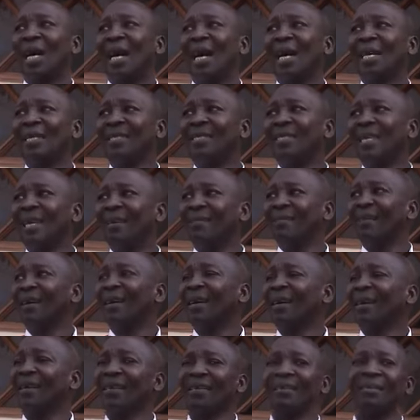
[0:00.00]
And there
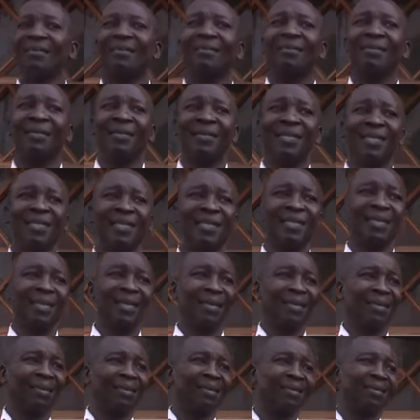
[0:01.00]
are
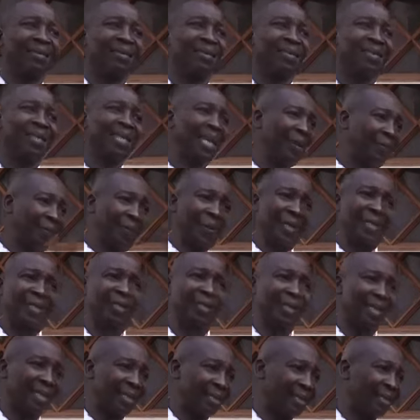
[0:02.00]

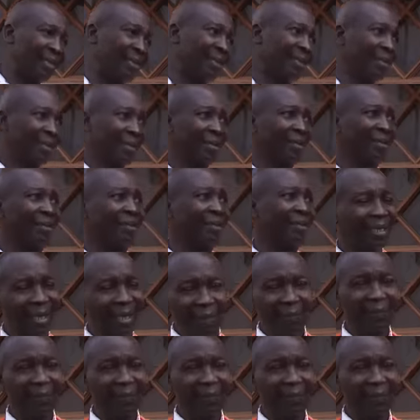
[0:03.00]
differences,